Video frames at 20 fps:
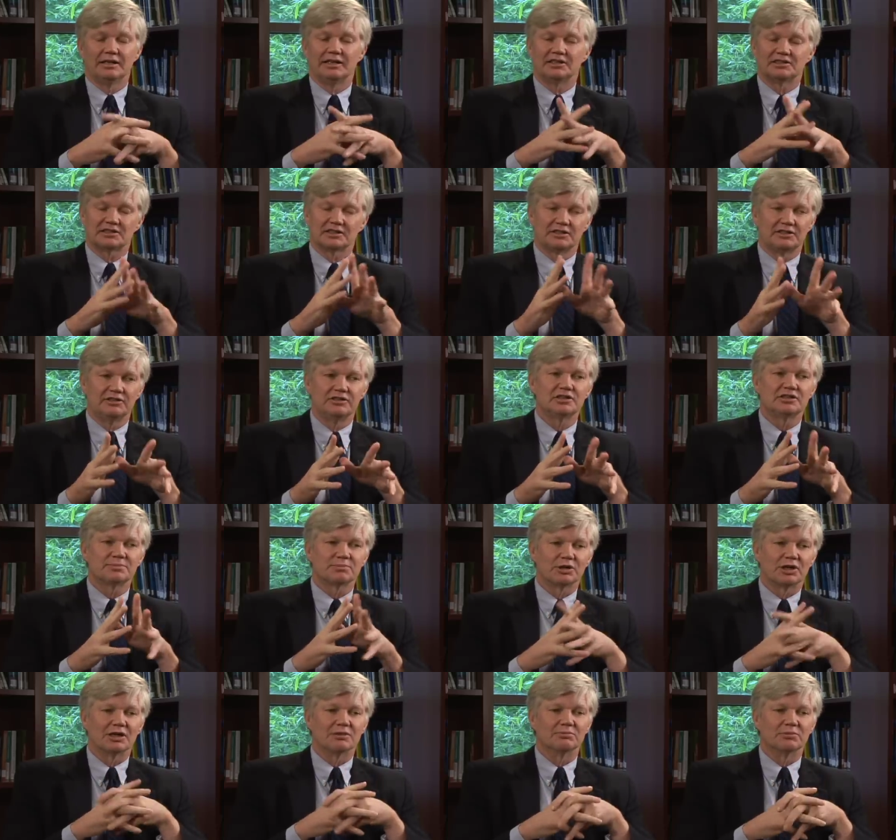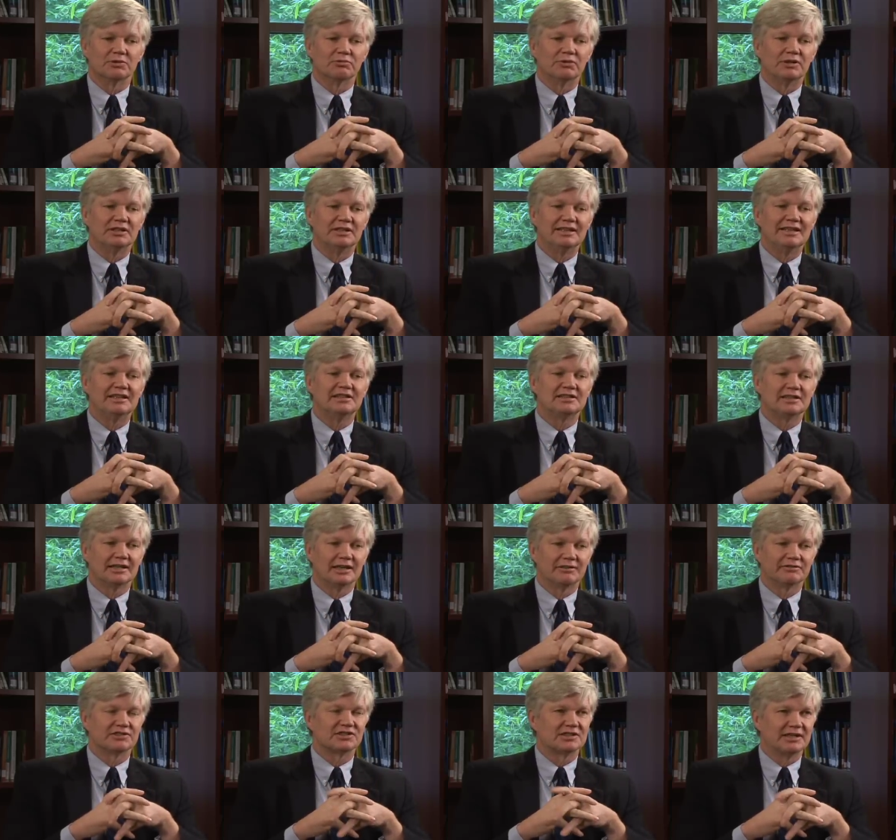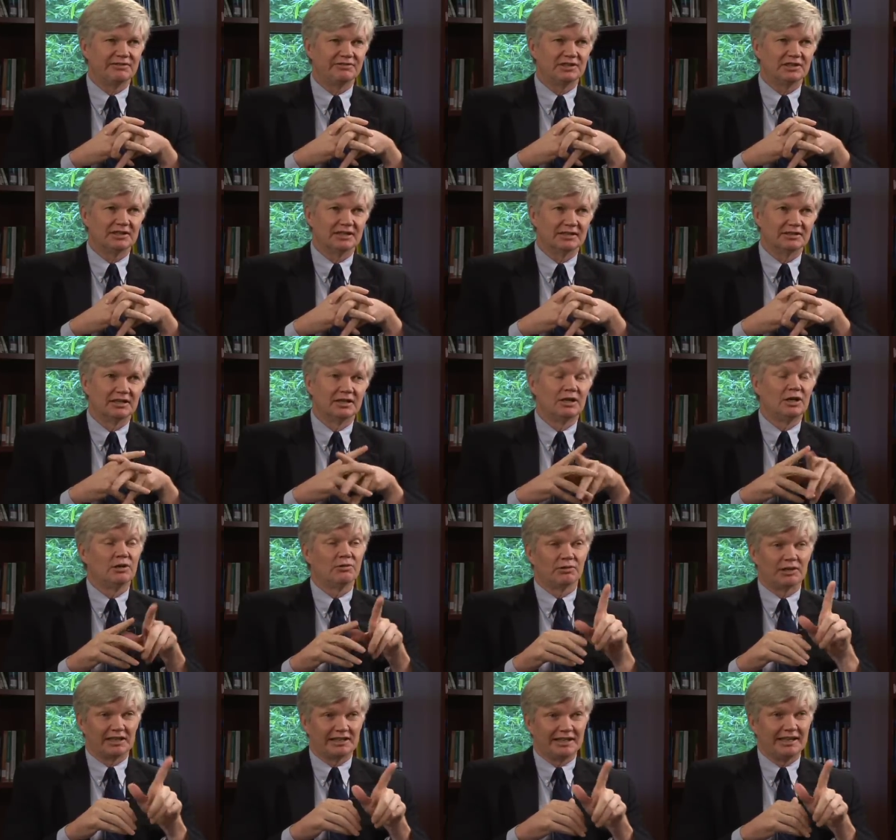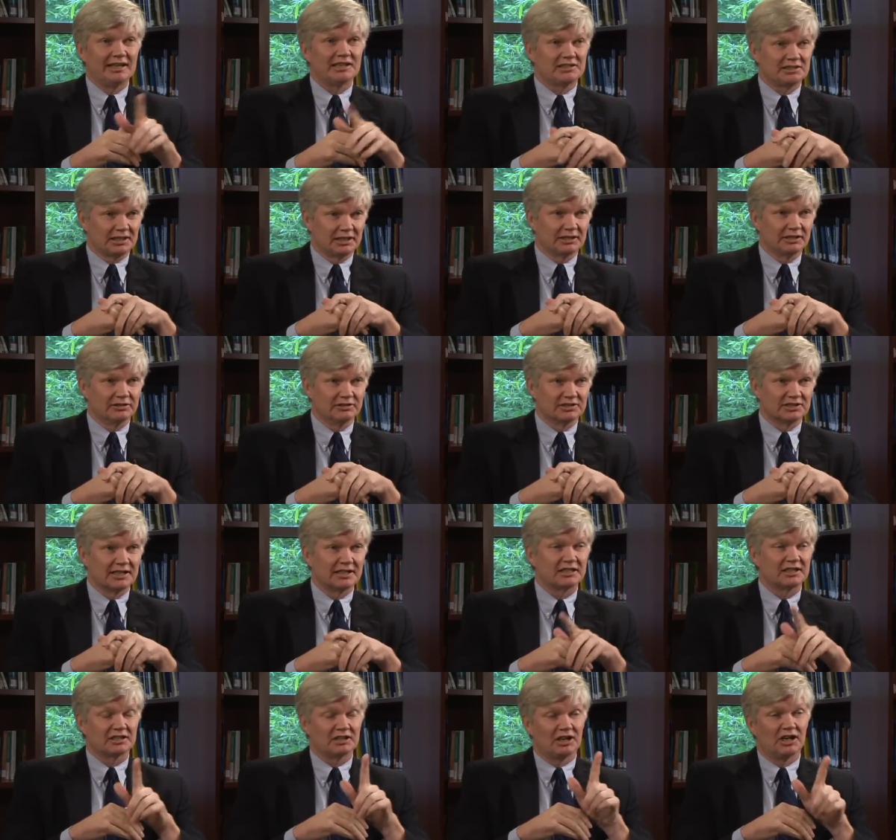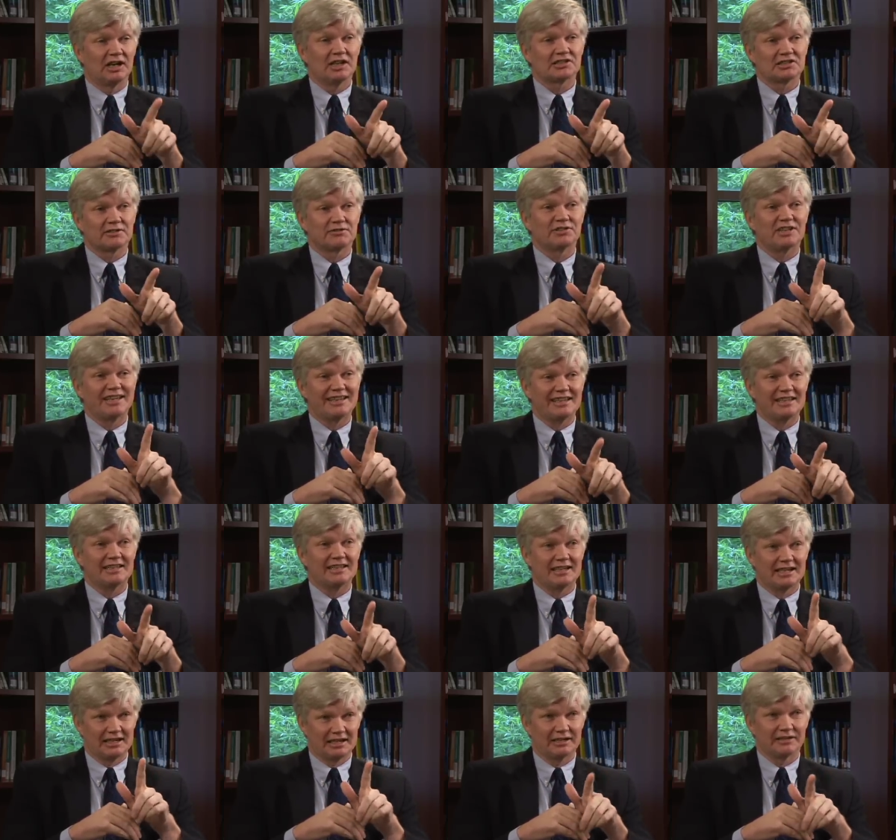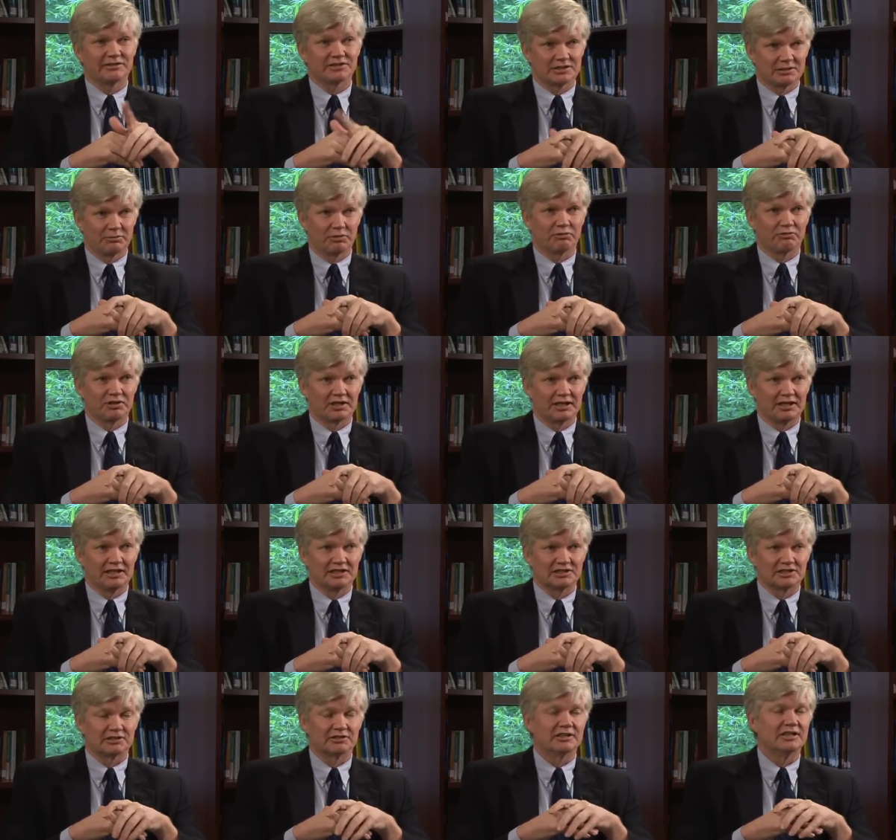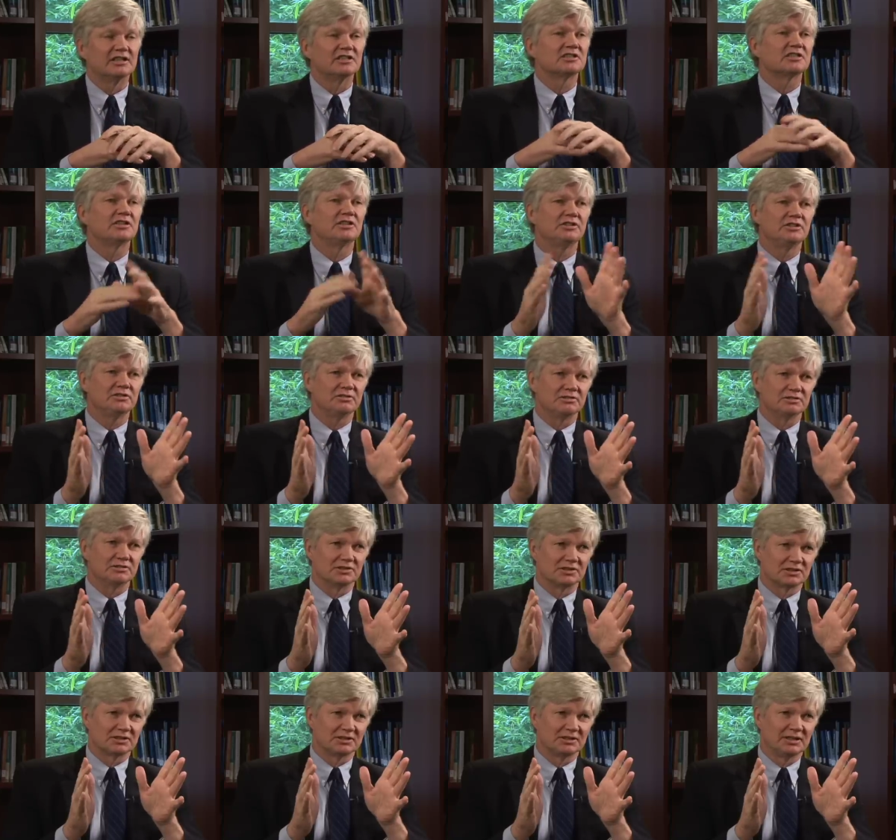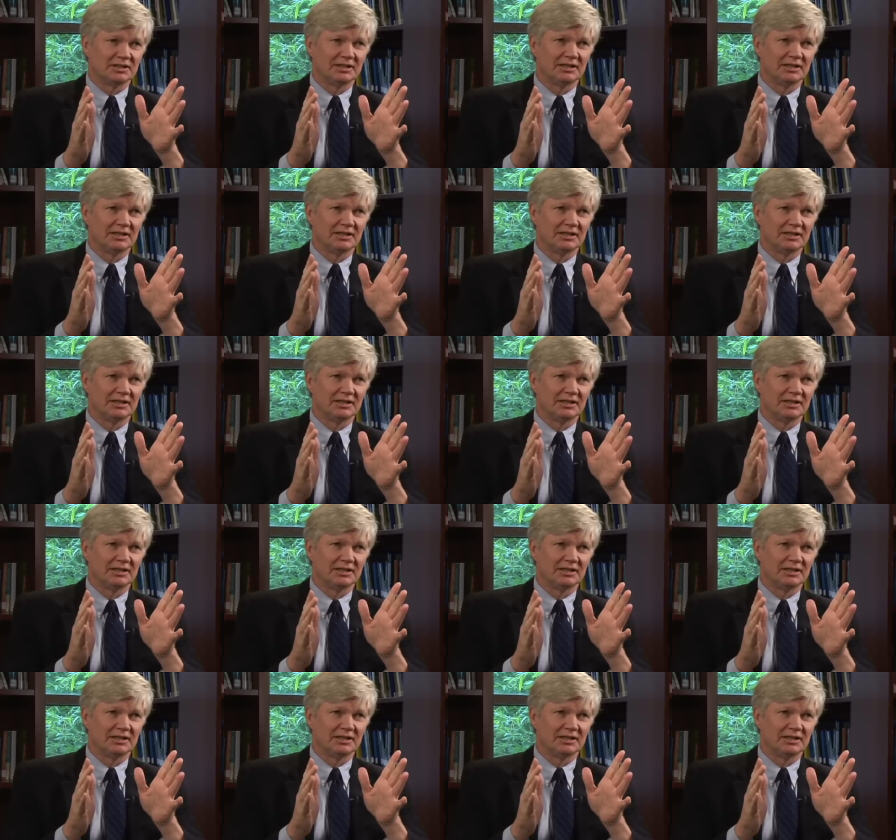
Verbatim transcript: it's a huge problem, and we need to have a safety net. What I can tell you is that the cost of taking care of someone with cancer is huge.